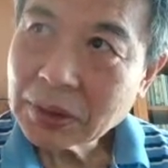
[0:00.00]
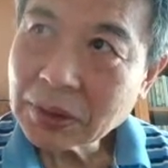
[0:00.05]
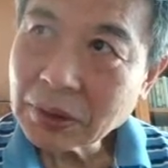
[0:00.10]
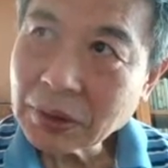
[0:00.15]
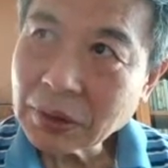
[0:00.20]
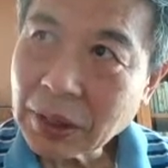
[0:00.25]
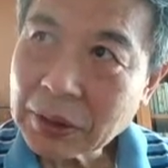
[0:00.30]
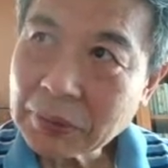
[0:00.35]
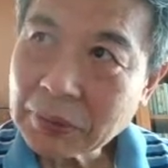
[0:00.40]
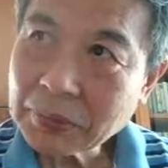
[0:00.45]

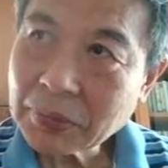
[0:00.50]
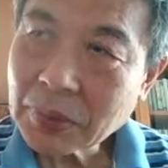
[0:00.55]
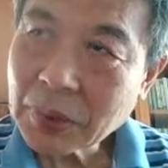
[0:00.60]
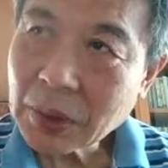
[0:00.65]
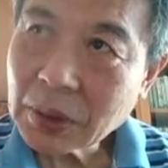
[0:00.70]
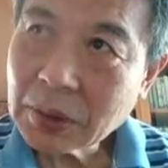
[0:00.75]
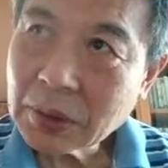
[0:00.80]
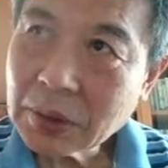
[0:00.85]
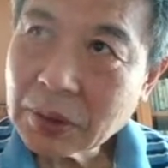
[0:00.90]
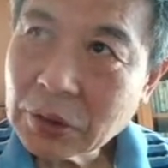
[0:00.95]
All right.
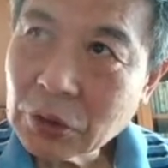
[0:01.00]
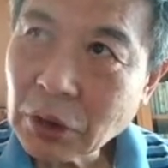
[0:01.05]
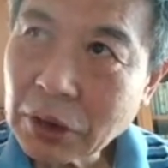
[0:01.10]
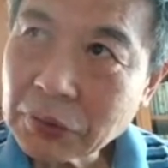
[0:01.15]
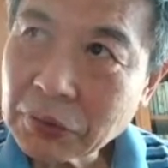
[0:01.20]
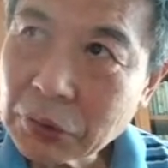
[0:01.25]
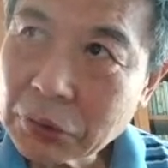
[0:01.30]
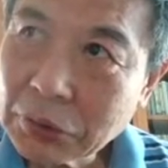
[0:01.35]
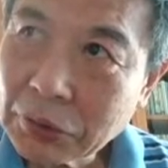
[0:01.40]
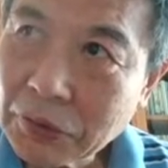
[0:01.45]
You
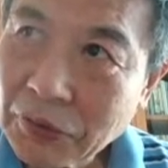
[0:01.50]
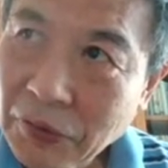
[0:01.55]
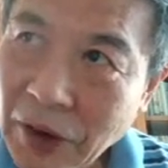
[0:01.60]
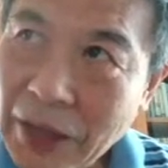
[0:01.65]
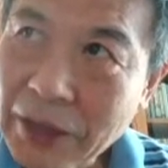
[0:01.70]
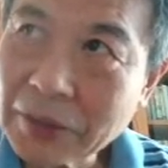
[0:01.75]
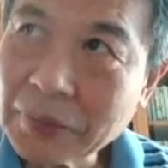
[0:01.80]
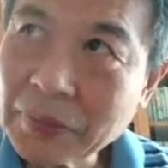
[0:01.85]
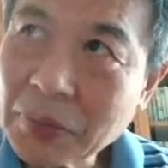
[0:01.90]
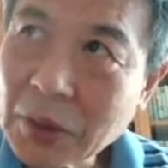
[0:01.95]
have to
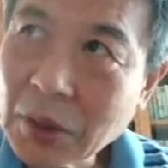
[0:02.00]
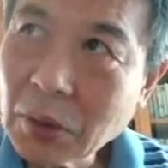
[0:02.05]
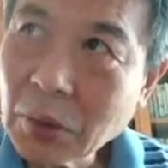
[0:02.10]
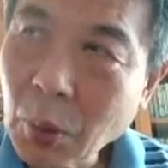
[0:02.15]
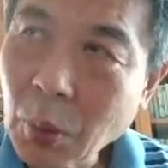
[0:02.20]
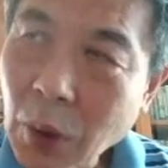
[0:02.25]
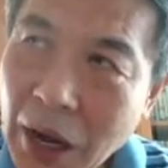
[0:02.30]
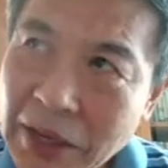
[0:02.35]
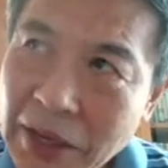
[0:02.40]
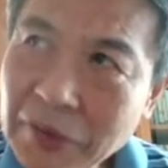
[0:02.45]
reflect.
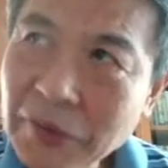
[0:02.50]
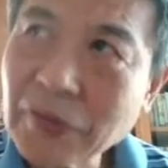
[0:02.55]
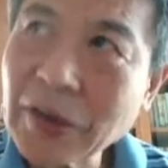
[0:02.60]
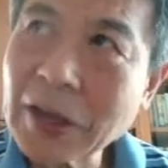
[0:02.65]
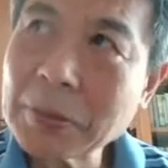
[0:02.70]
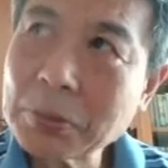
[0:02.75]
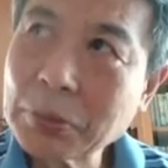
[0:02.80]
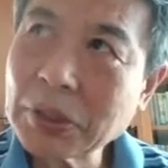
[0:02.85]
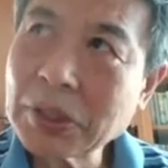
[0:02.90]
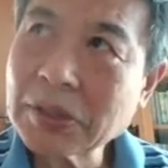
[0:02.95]
Why
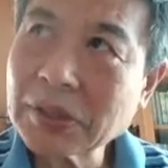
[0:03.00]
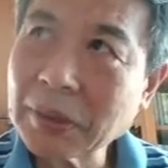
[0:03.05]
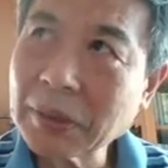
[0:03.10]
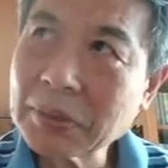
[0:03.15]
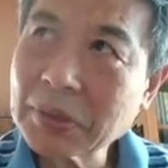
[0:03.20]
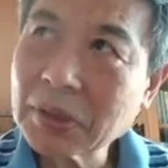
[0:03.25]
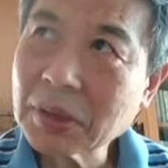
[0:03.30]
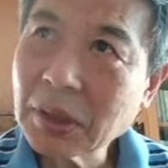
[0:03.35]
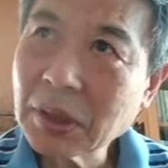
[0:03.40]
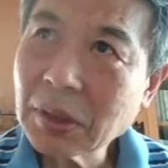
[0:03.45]
5
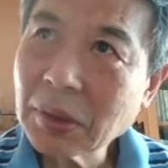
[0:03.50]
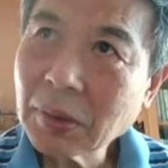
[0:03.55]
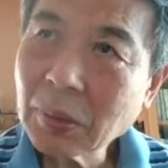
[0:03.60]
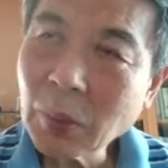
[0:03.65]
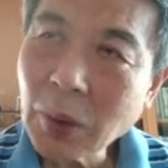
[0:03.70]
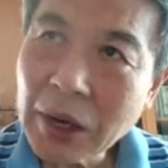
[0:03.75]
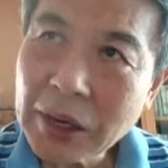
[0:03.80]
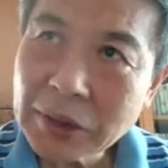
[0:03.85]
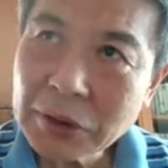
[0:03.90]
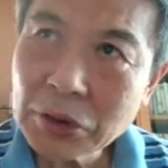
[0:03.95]
precepts?
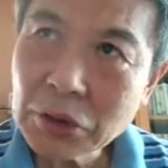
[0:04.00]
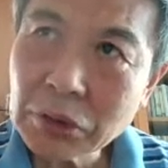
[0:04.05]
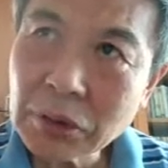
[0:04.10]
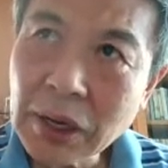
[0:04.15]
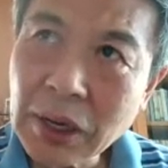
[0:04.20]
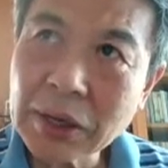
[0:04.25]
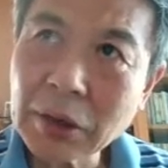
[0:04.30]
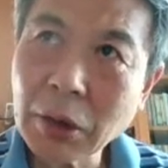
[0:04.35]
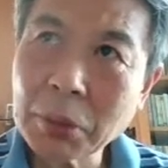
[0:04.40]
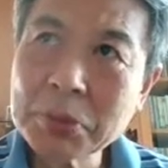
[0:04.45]
Why should
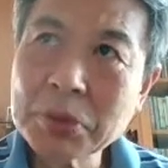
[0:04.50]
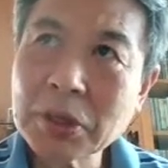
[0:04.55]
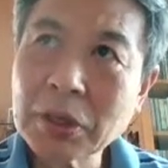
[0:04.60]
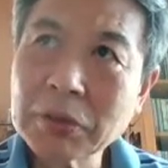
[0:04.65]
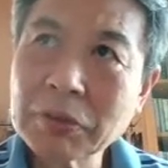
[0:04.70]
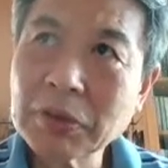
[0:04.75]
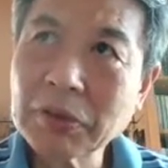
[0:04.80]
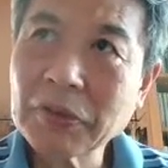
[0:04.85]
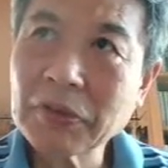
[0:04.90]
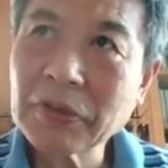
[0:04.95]
I
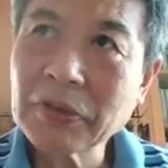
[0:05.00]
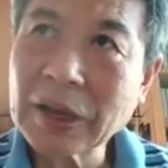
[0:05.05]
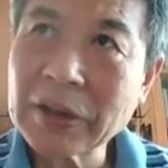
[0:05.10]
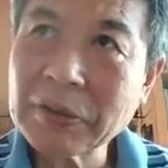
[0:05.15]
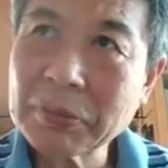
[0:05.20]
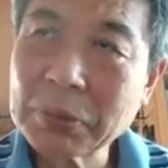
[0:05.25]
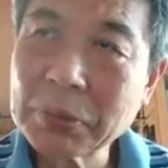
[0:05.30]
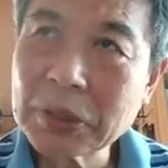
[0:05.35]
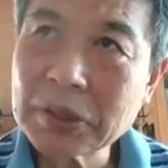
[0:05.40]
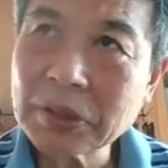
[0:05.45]
observe the
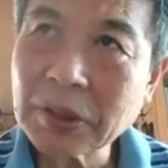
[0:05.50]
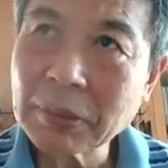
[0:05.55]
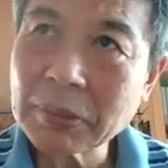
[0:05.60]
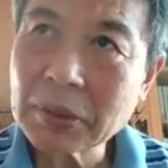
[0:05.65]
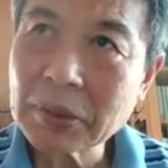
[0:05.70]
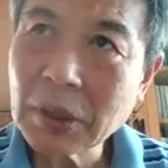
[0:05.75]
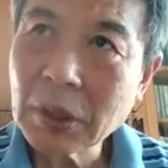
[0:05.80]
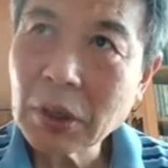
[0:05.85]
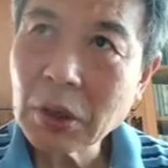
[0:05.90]
5 precepts?